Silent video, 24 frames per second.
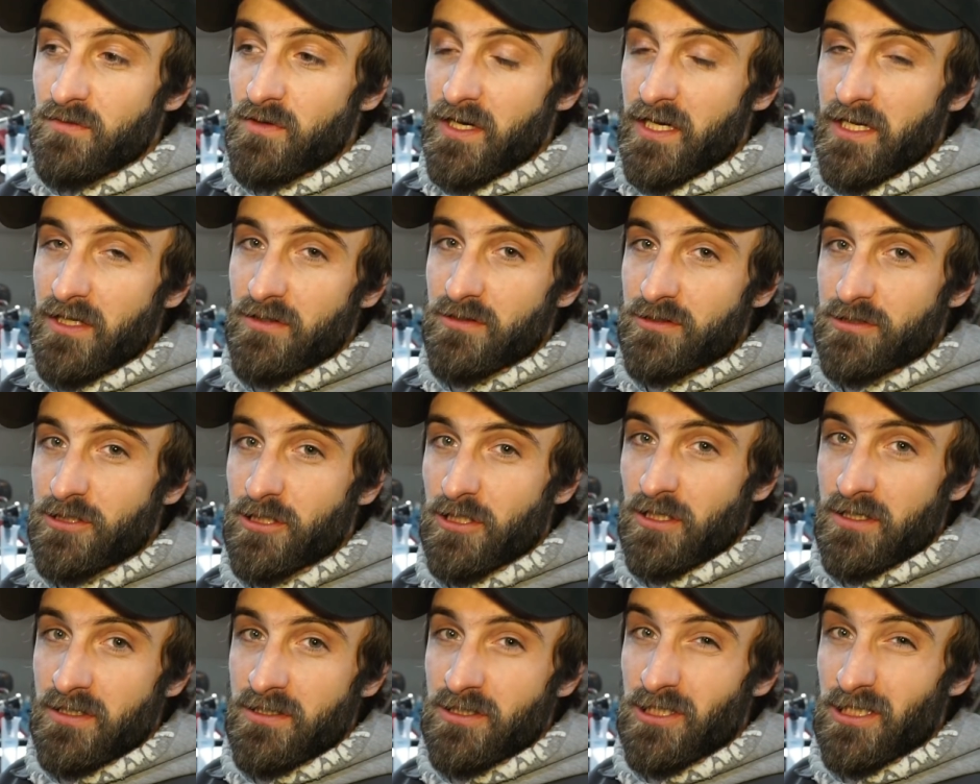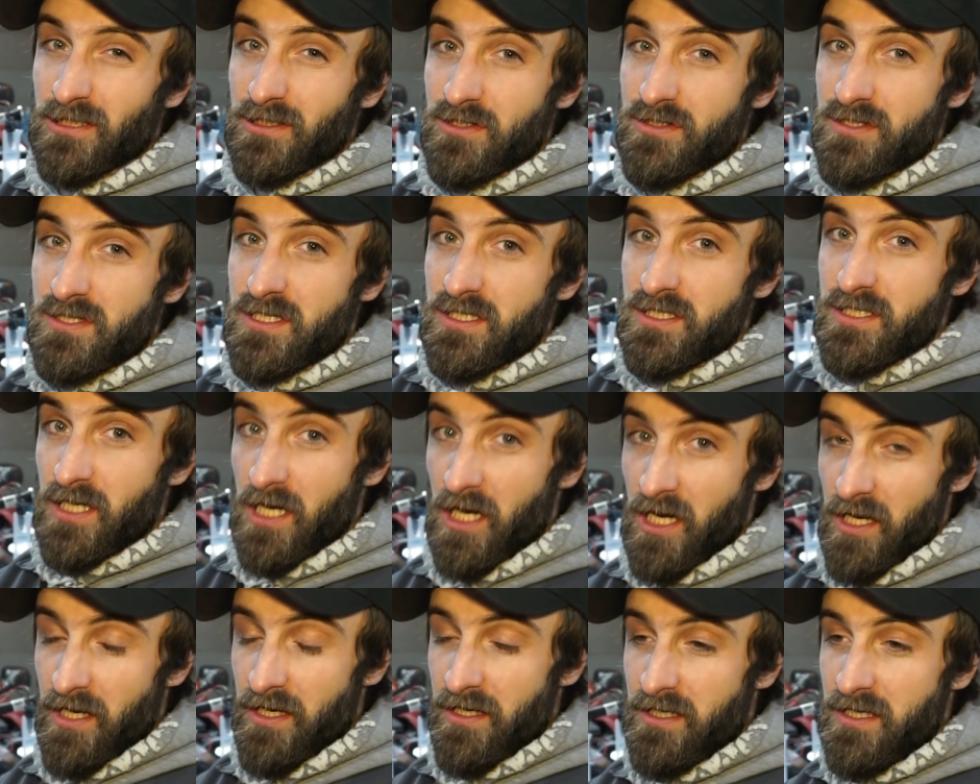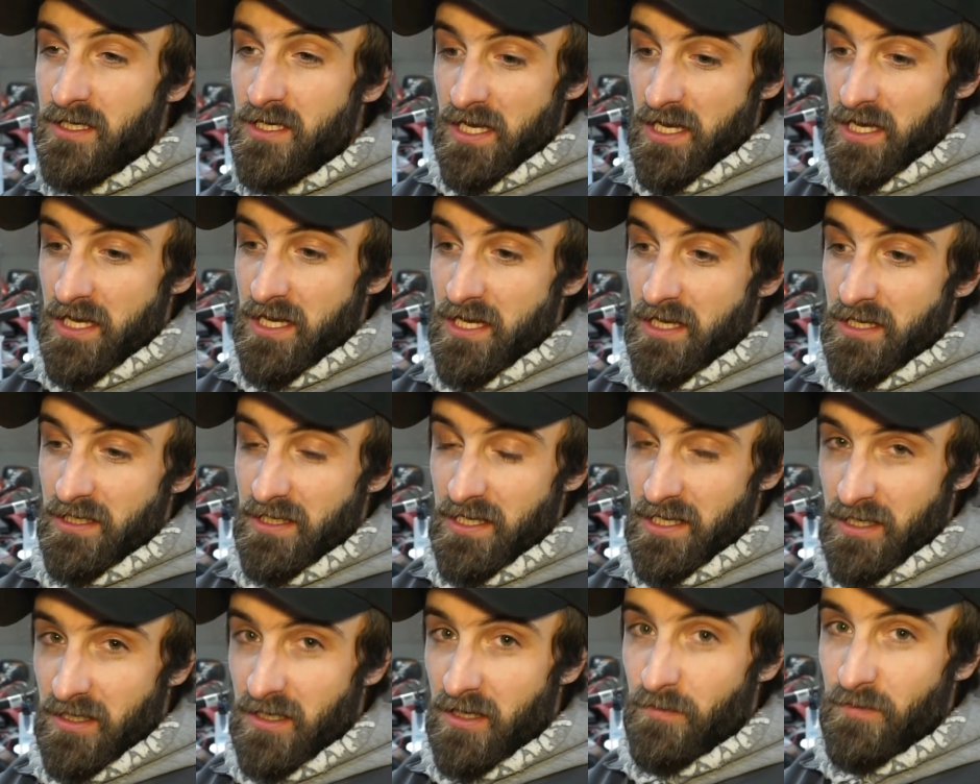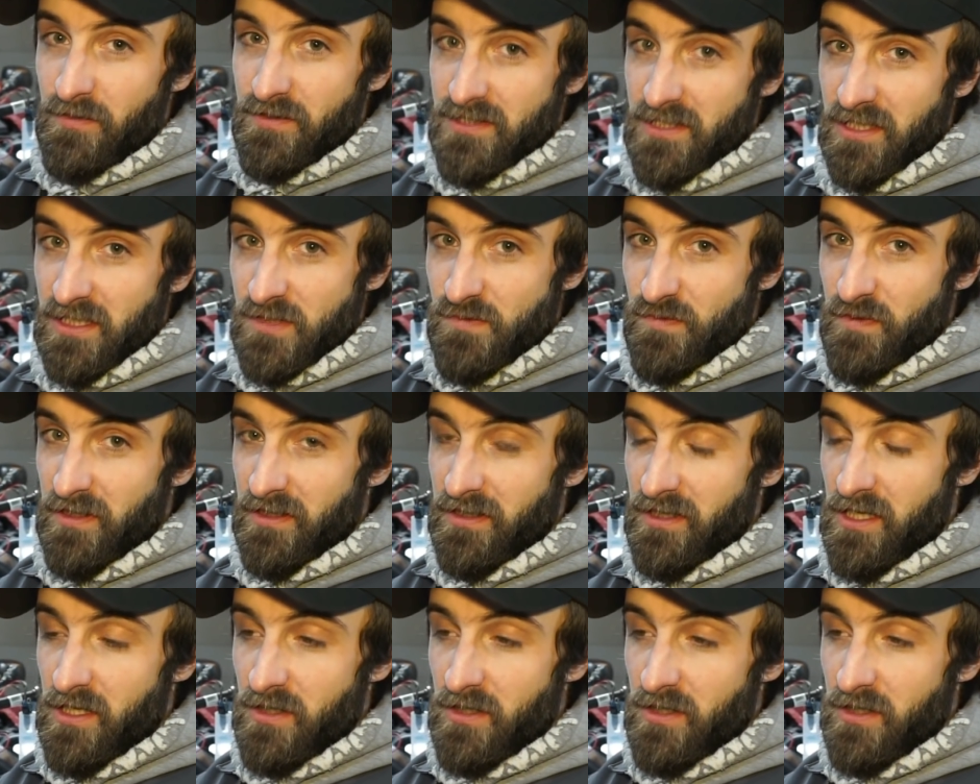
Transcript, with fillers: regular truck injectors done and got a couple sets picked